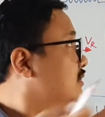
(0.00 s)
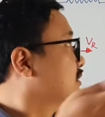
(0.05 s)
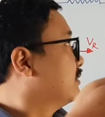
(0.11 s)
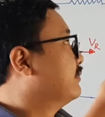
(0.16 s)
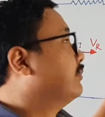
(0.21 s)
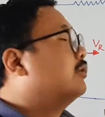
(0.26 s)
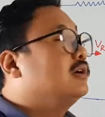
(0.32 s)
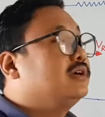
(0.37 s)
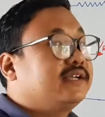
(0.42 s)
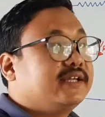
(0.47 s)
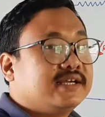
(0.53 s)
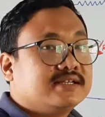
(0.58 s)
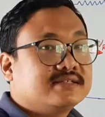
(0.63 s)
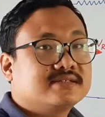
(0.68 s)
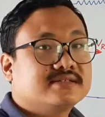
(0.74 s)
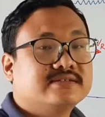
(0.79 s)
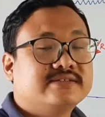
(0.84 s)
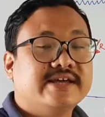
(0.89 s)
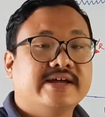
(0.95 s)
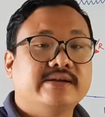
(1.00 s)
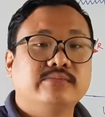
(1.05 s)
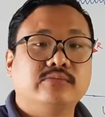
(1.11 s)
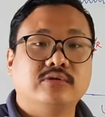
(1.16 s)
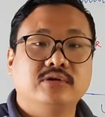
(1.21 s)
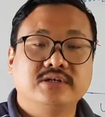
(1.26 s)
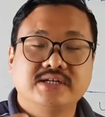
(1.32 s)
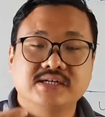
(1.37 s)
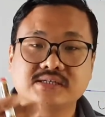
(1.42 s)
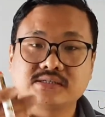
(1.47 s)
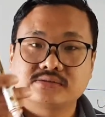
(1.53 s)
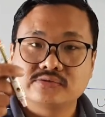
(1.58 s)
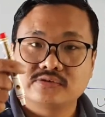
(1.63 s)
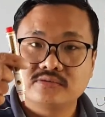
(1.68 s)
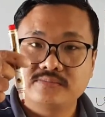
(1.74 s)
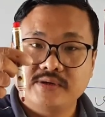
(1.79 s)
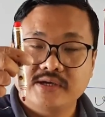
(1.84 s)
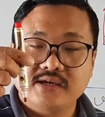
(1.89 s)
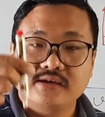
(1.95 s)
voltage, then voltage should
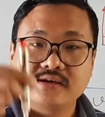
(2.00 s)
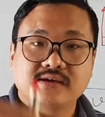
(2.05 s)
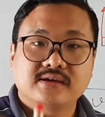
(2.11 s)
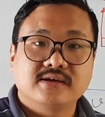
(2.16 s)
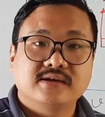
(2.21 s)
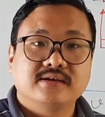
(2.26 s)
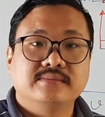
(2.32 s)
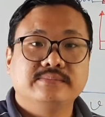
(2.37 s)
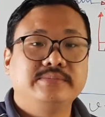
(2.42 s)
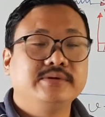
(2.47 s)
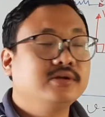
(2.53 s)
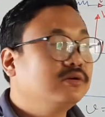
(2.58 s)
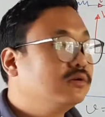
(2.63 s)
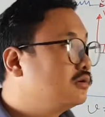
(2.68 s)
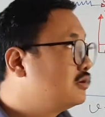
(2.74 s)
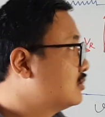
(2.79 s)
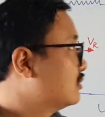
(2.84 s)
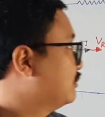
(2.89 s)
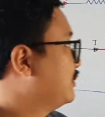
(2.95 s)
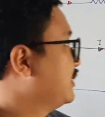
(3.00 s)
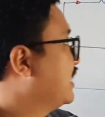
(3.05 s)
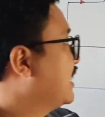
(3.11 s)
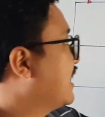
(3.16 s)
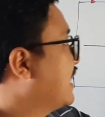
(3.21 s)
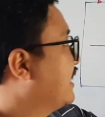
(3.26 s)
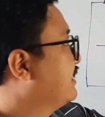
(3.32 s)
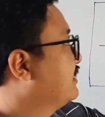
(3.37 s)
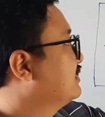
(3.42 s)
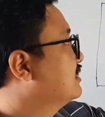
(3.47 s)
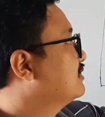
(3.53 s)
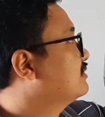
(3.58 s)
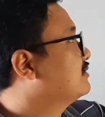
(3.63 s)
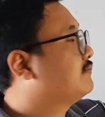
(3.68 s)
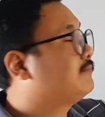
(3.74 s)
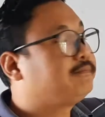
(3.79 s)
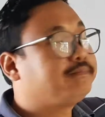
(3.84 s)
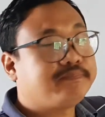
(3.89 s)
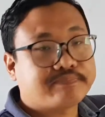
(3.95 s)
be behind the
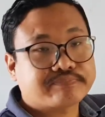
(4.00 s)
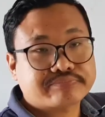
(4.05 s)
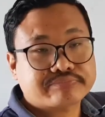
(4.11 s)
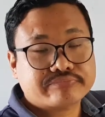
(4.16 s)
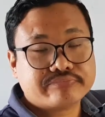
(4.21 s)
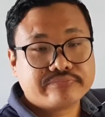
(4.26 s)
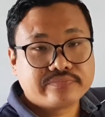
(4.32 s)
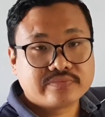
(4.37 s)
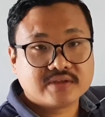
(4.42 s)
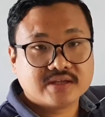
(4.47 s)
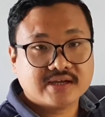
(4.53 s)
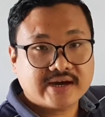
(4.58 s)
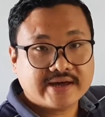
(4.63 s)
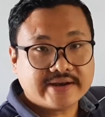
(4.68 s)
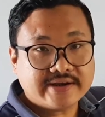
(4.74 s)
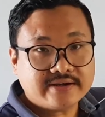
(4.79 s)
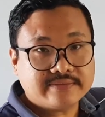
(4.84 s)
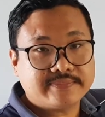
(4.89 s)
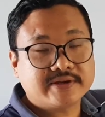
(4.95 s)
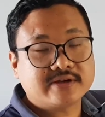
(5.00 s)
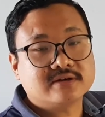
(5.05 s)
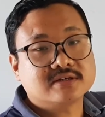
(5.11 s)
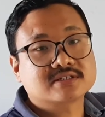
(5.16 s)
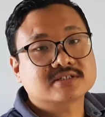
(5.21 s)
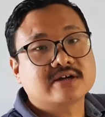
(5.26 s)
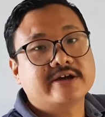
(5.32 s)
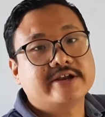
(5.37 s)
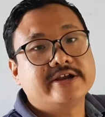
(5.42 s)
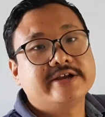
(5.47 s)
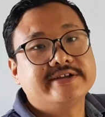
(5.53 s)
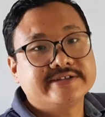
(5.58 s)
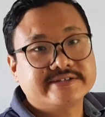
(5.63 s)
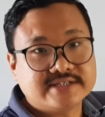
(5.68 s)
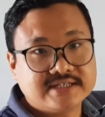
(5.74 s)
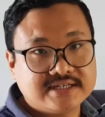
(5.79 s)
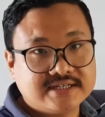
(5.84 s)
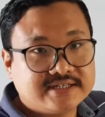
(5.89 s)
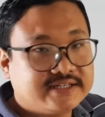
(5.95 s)
current, because current is
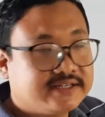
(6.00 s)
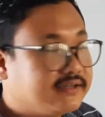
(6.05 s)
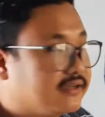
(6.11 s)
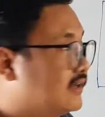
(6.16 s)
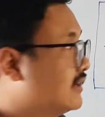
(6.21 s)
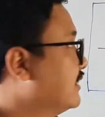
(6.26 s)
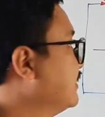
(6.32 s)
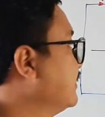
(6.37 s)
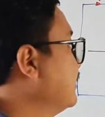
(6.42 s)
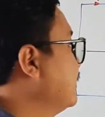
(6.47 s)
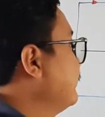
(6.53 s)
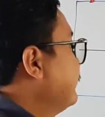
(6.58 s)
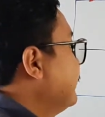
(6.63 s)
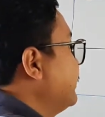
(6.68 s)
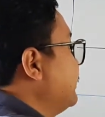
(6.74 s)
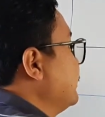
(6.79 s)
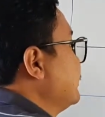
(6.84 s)
leading. If it